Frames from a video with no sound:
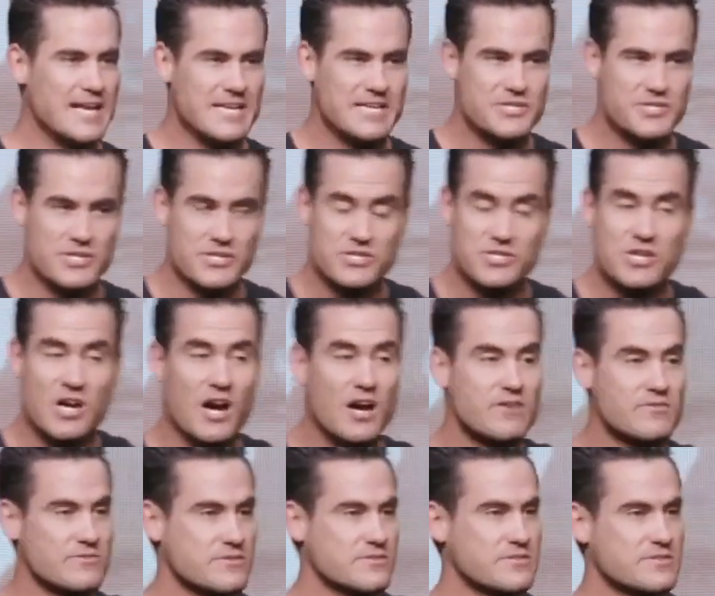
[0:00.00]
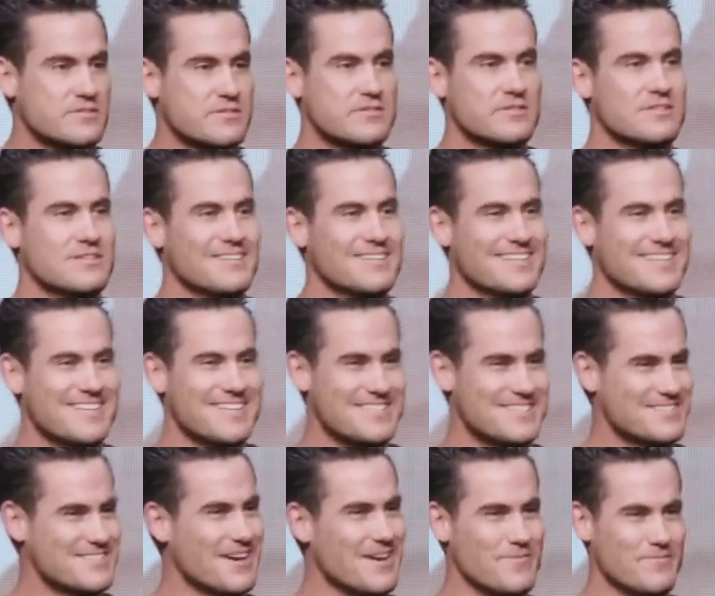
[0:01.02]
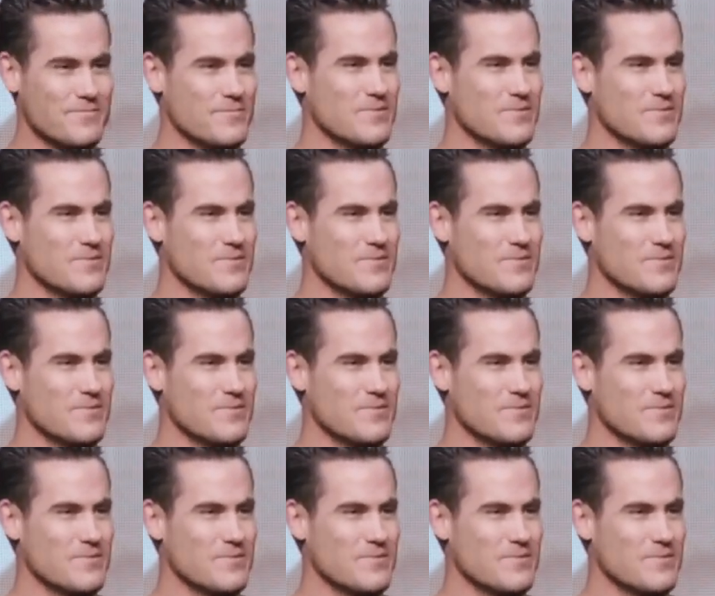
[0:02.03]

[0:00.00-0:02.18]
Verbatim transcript: he just covers his son.